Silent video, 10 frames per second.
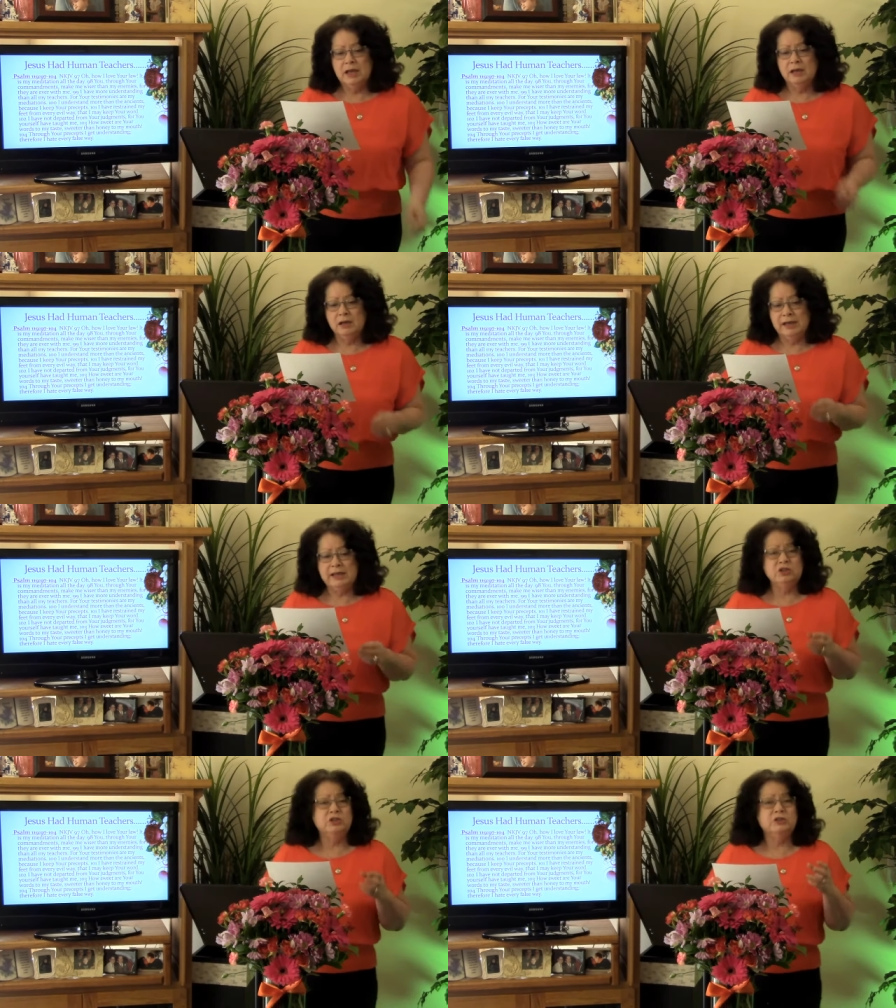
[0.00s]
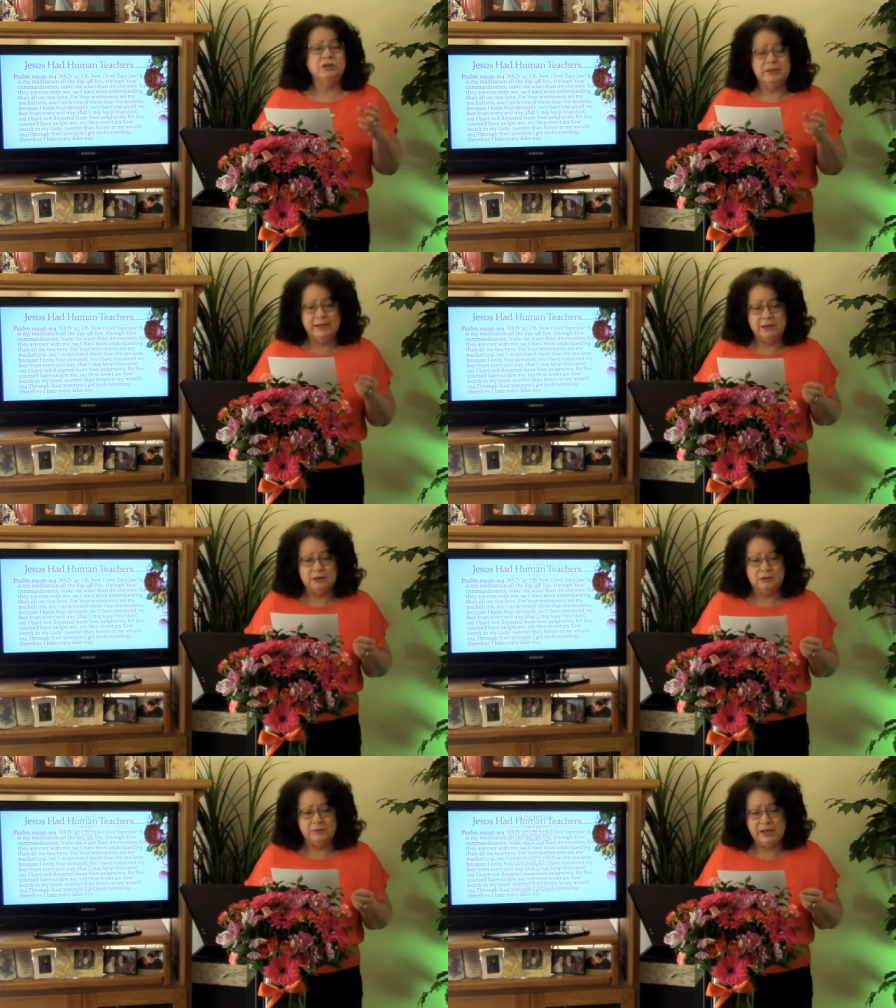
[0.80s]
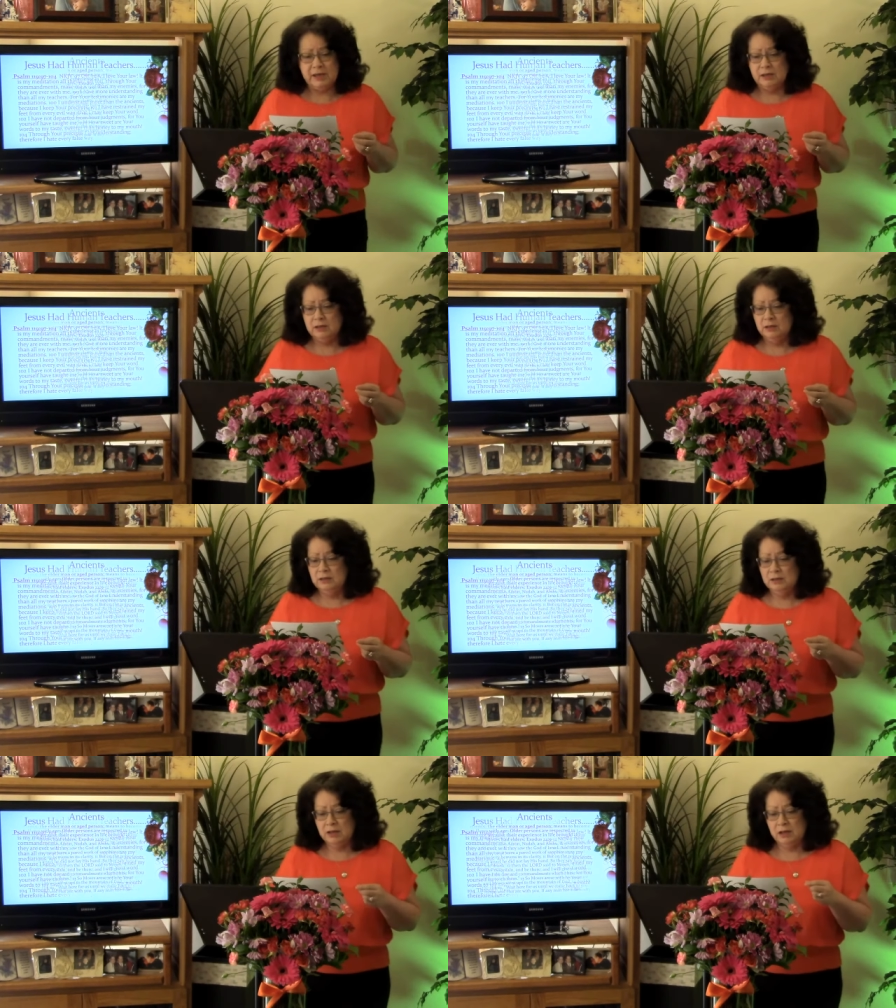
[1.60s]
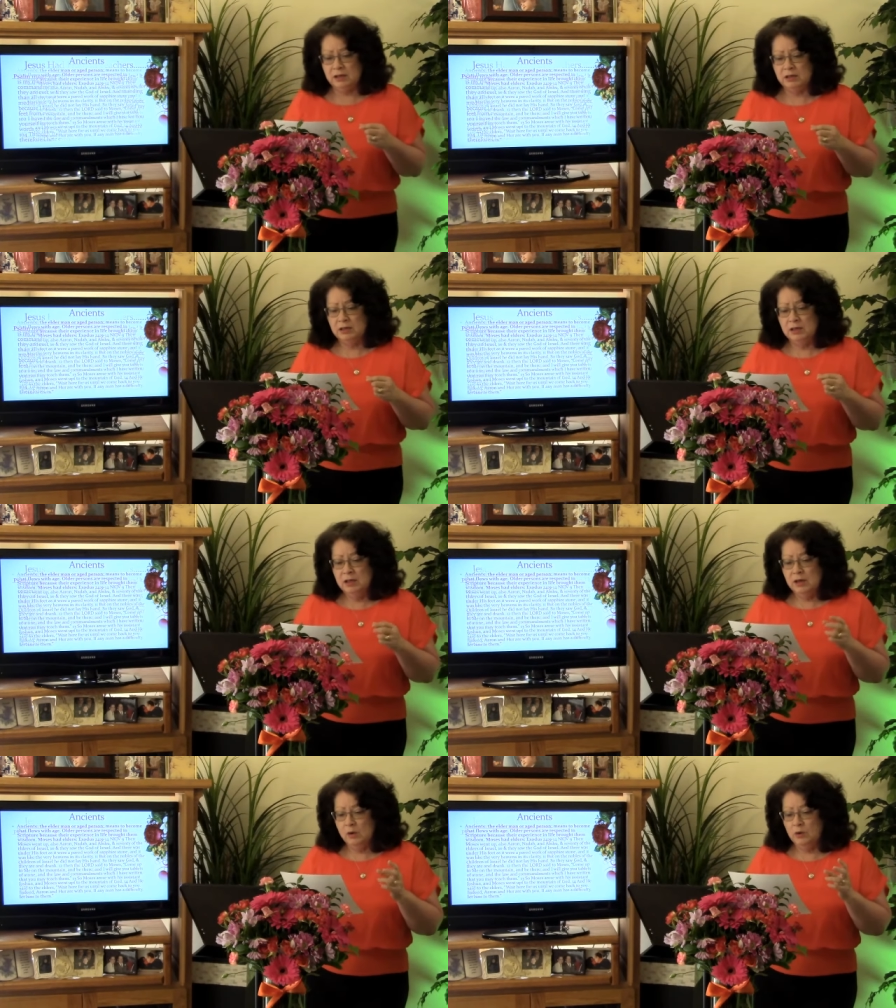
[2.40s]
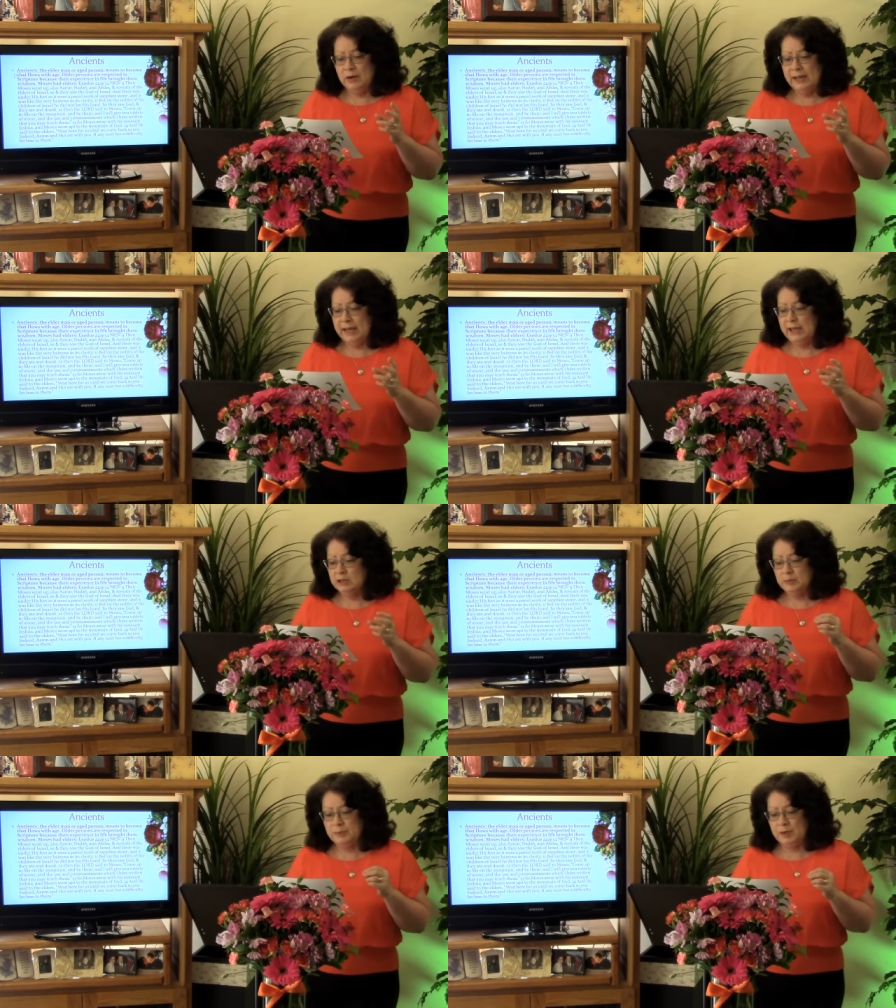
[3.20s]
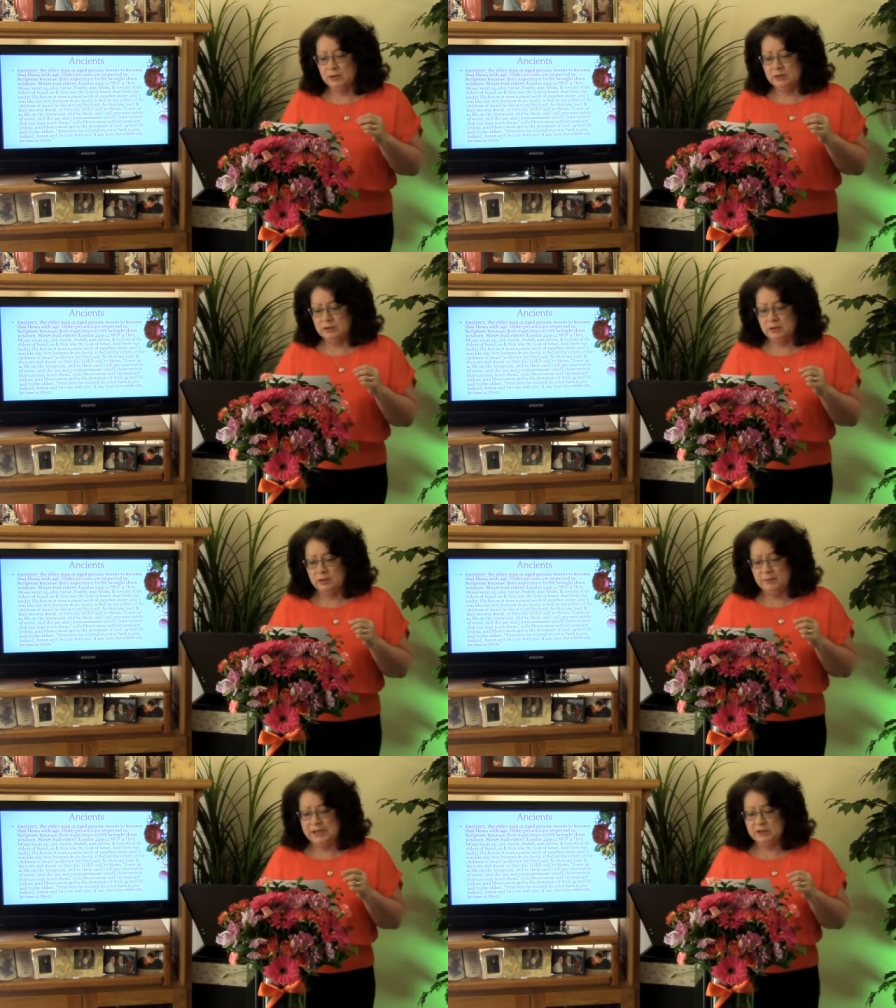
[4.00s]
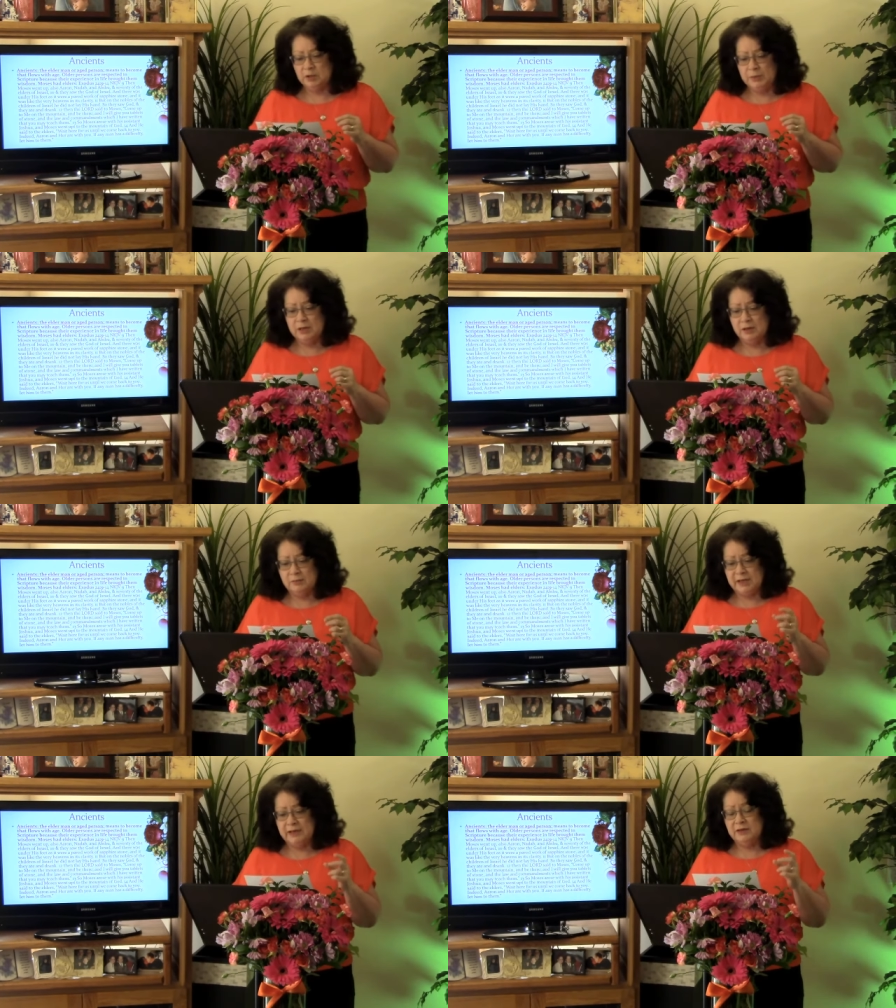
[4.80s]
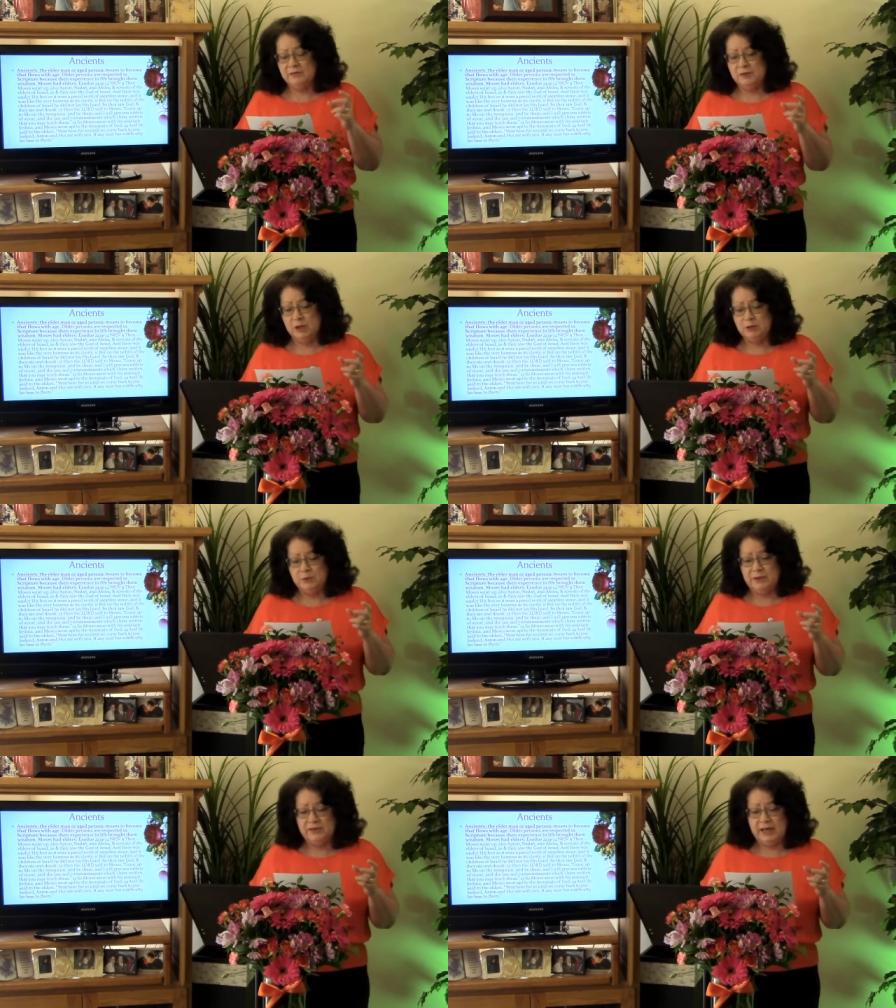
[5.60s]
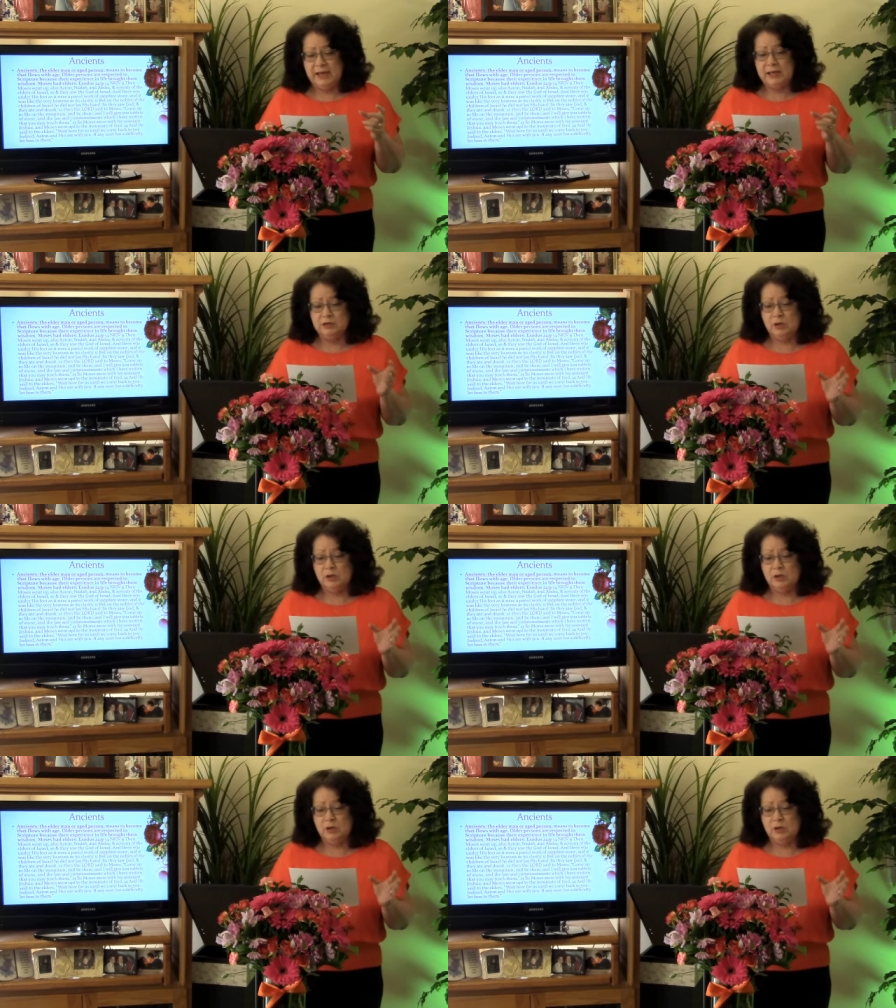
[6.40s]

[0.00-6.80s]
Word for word: Uh, ancients, the elder man uh, or aged person means to become that that flows with age.